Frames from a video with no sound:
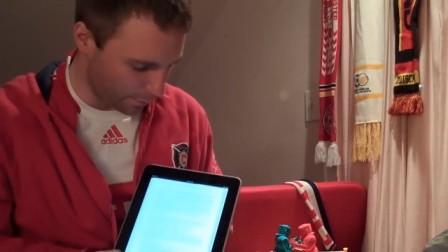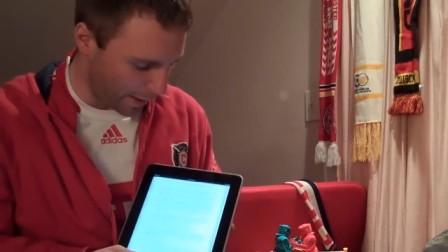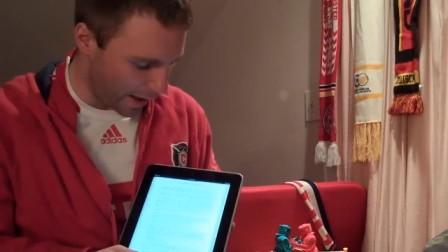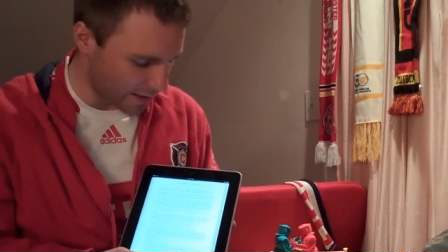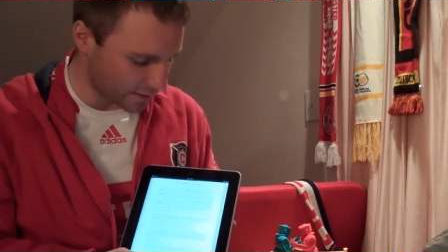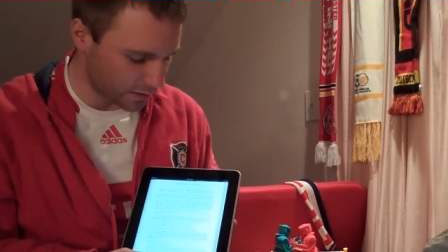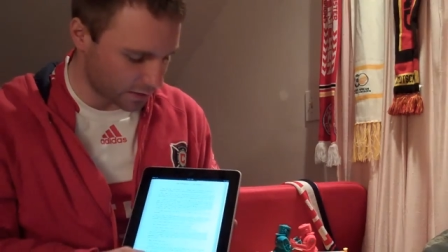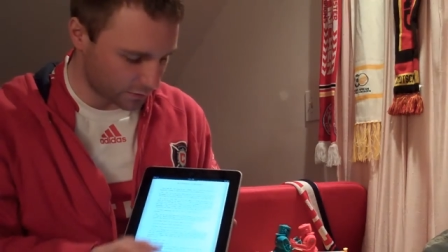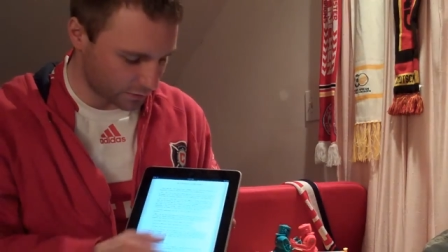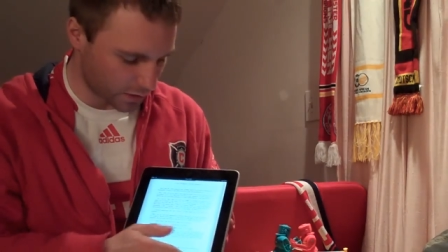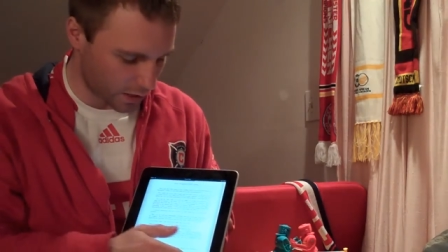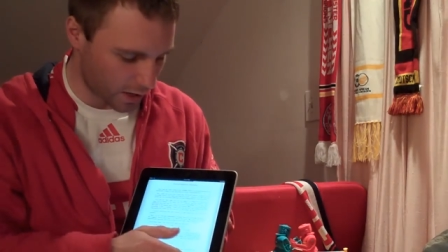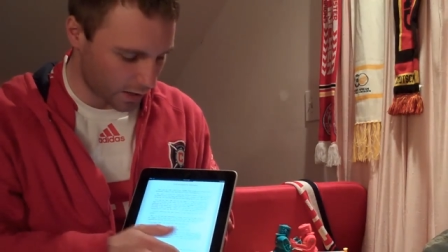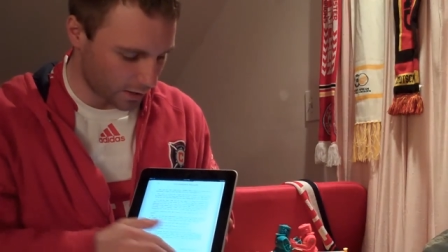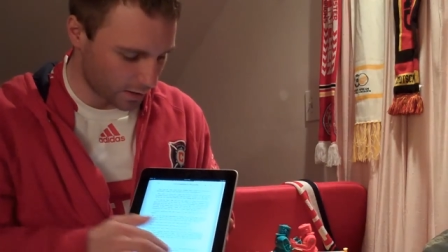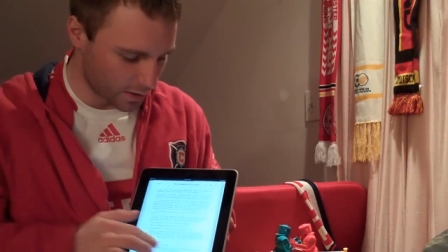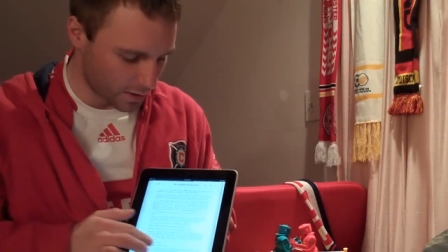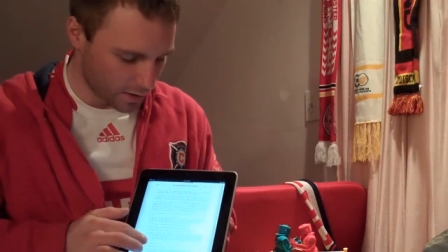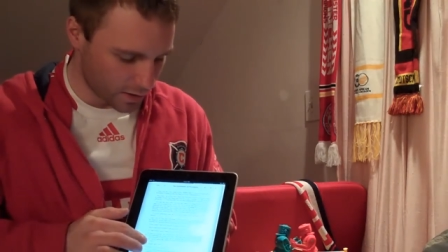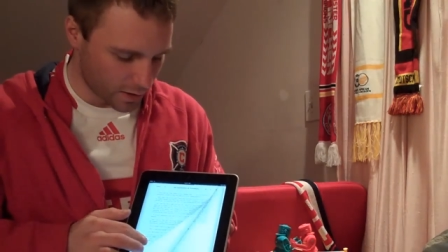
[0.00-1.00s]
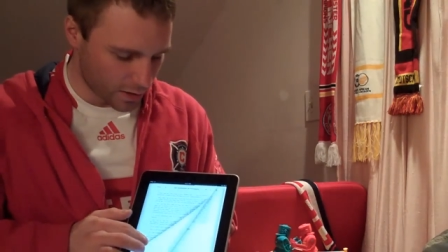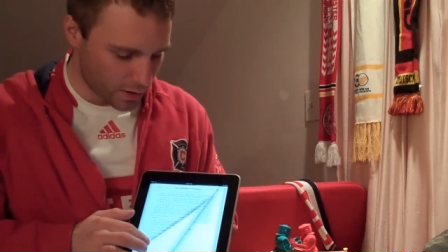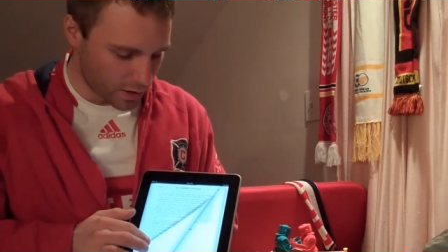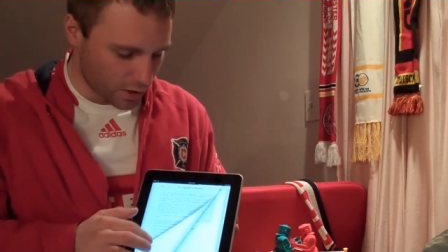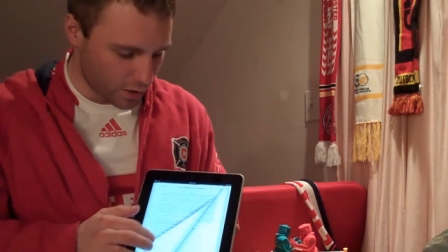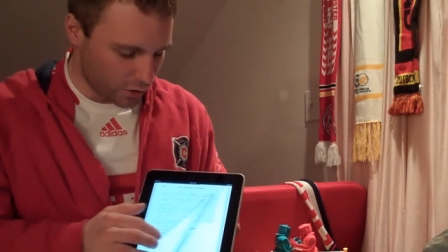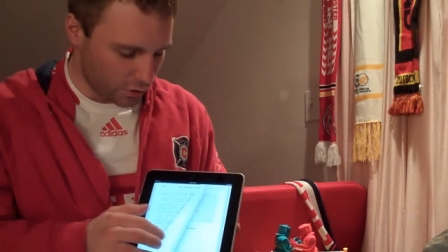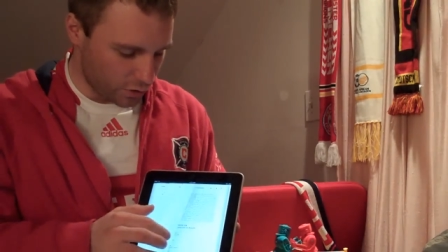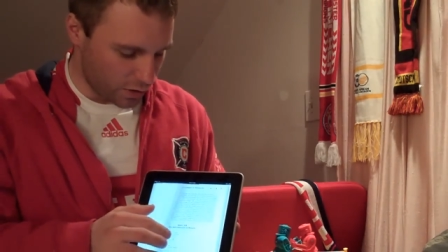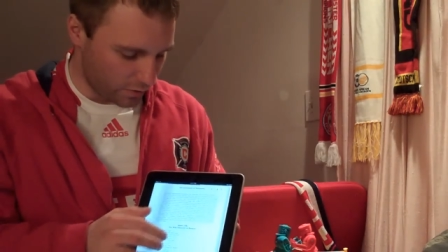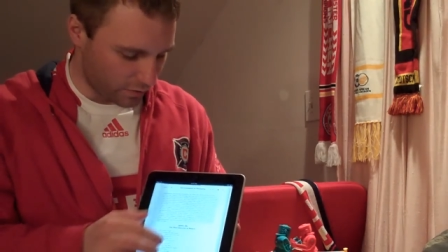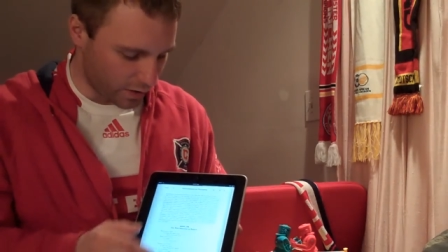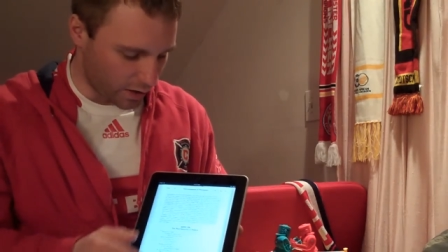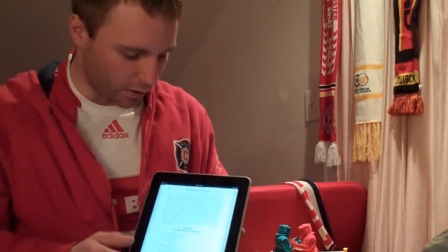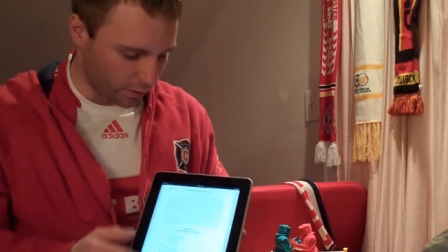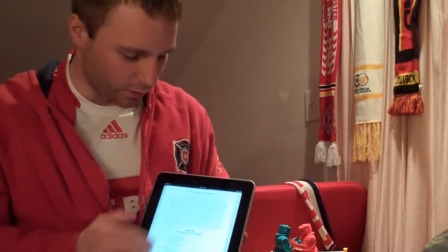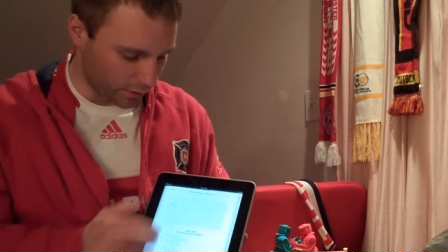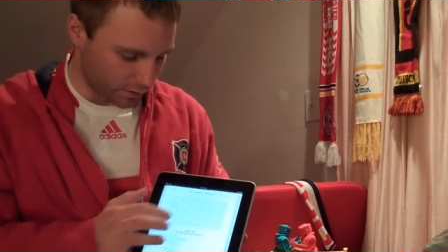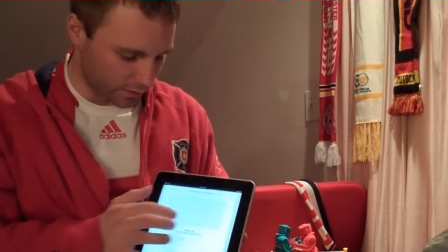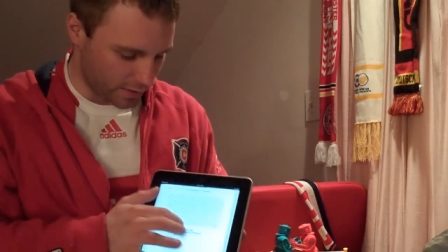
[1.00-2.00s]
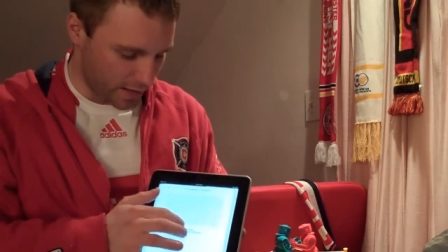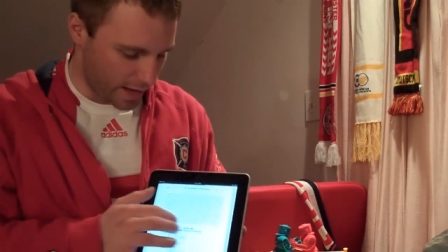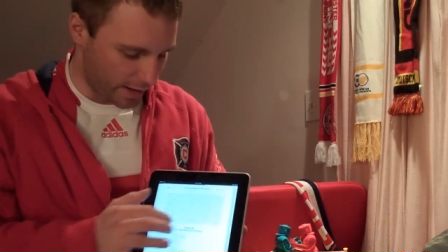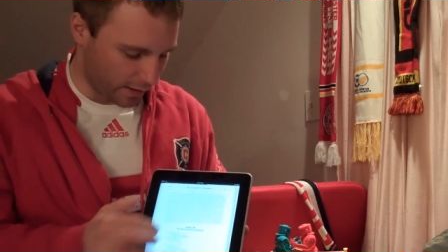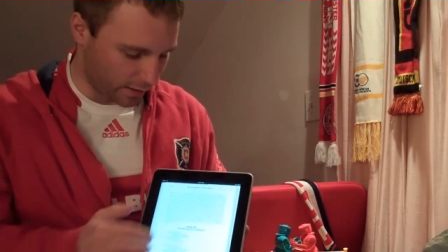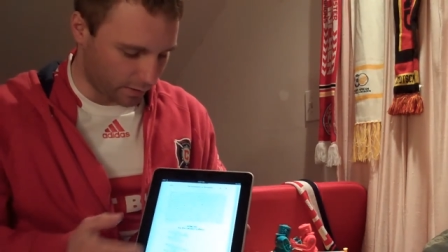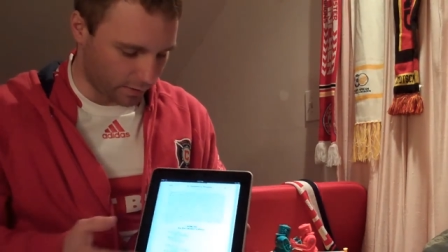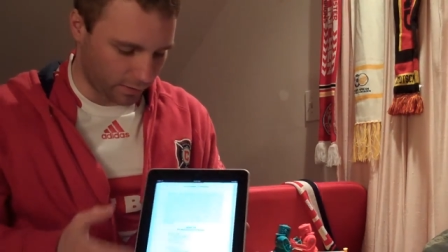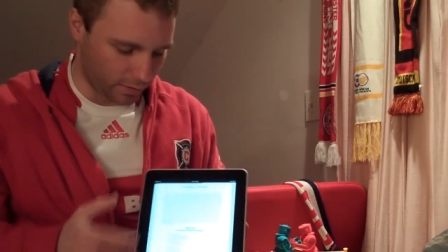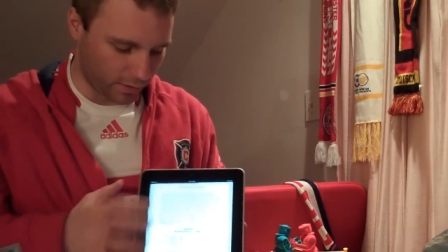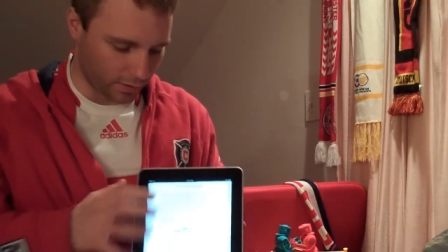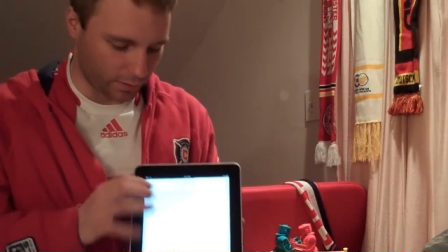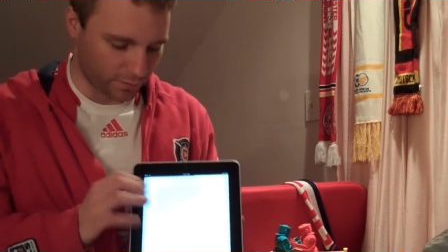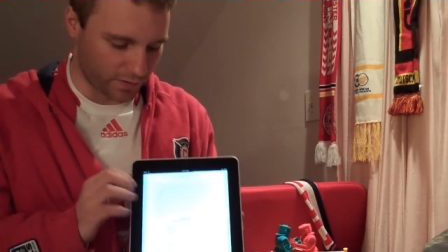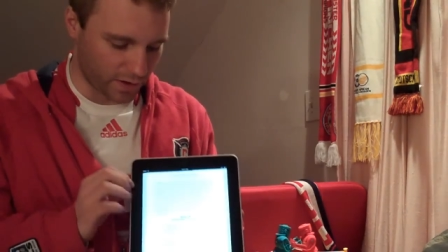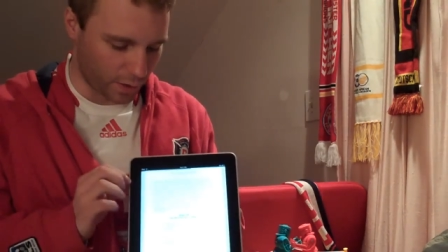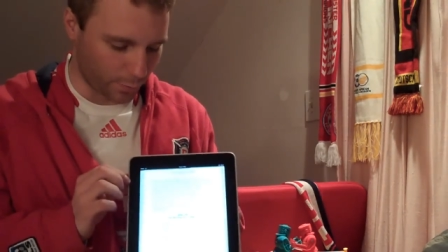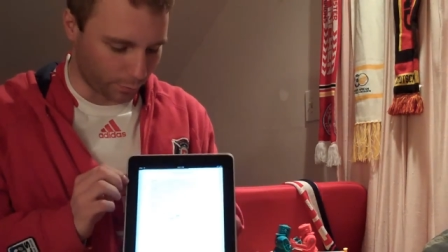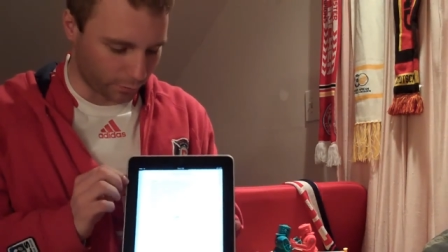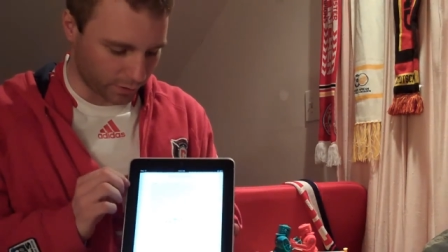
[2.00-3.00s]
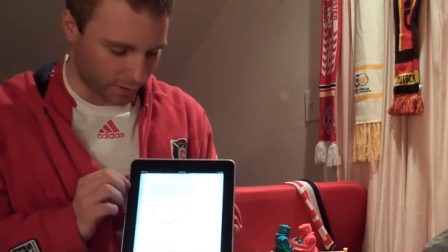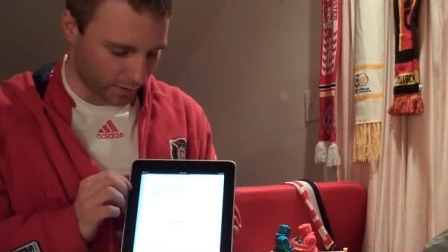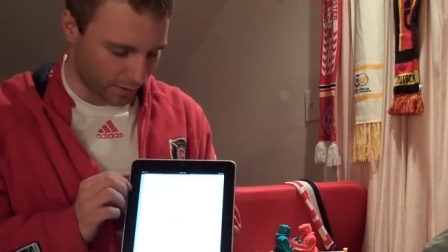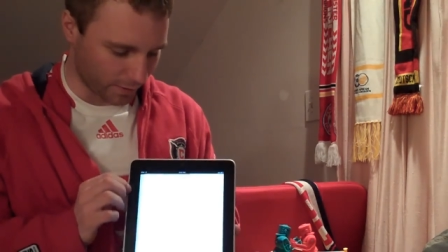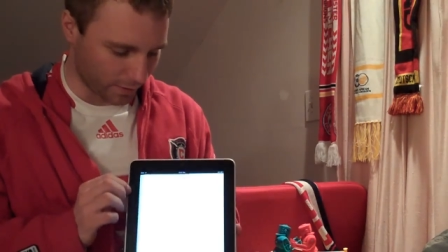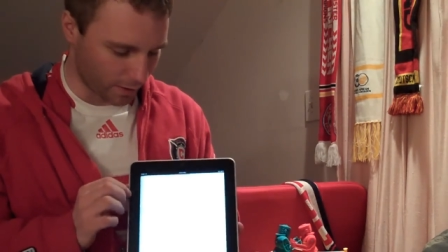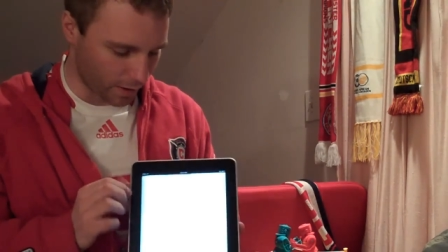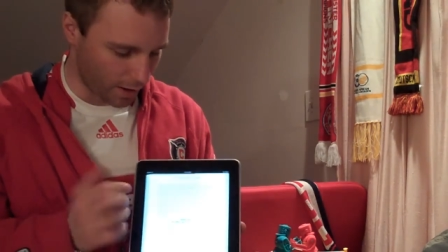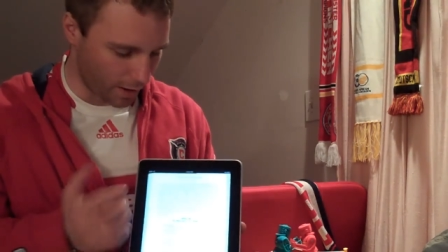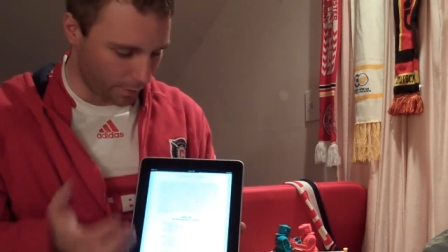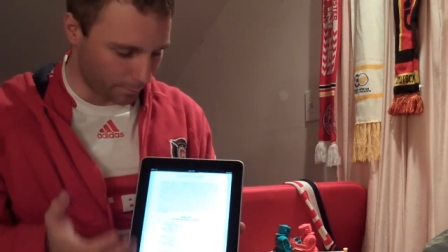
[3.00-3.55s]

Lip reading: positives are you do have colors and that kind of thing available here.